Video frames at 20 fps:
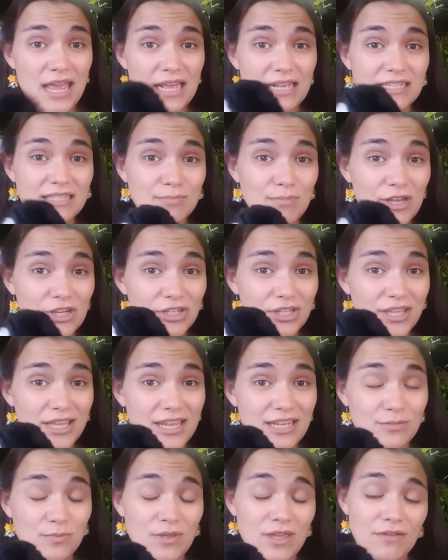
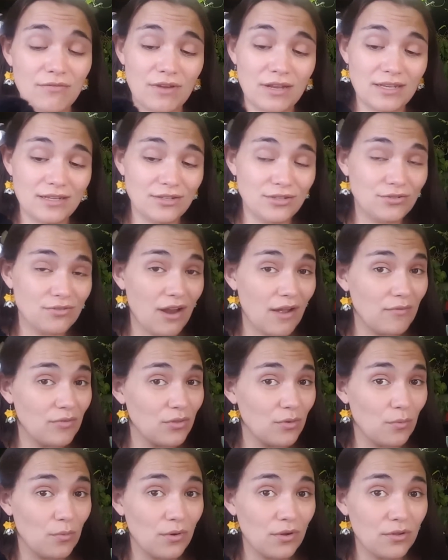especially as we get ready to travel
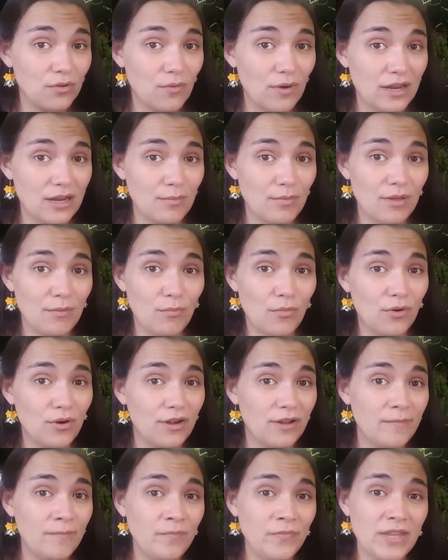the world quite a bit
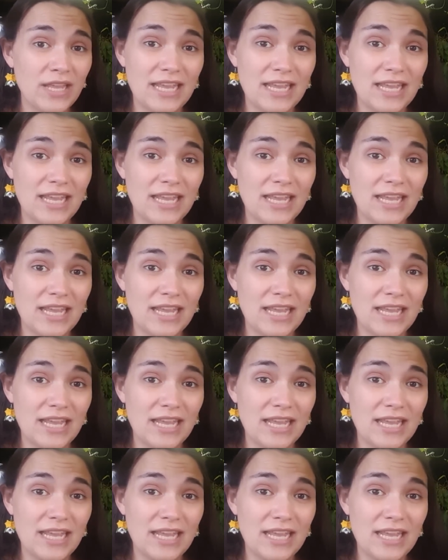more.